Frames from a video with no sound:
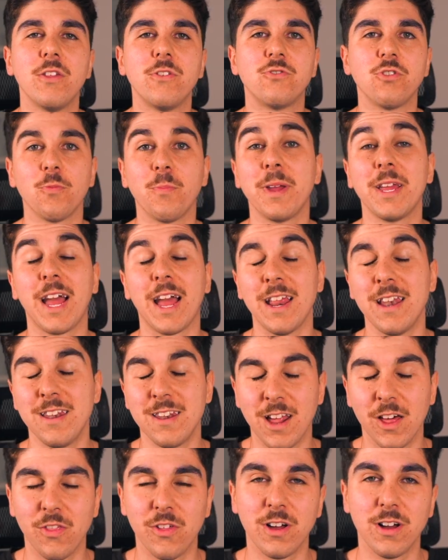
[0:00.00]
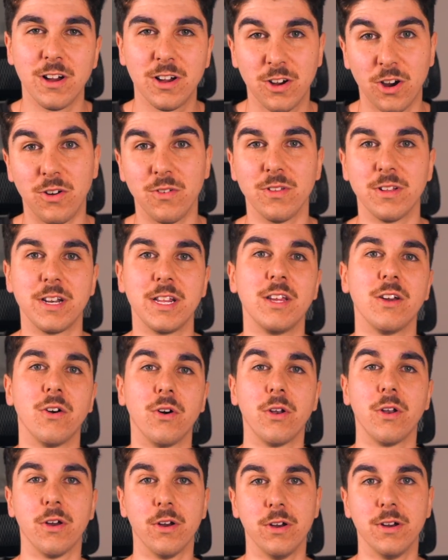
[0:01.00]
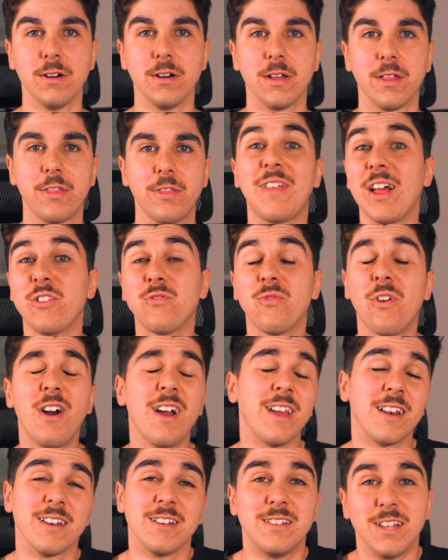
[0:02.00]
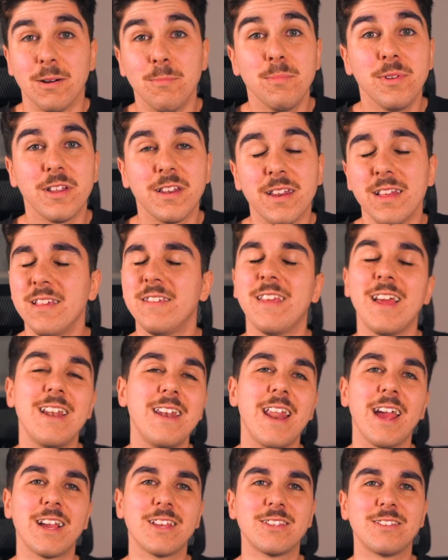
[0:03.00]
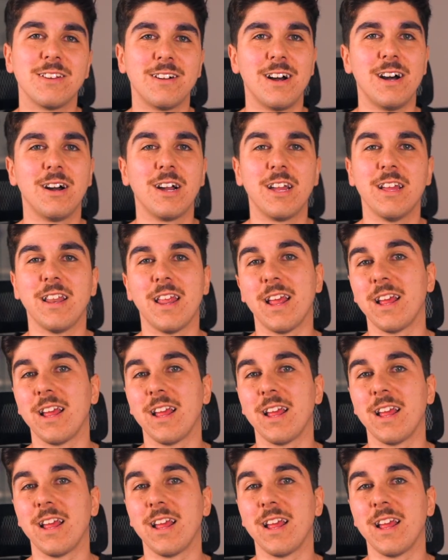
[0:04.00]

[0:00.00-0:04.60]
is dropping another colony on Earth. That's right, Dublin is their next target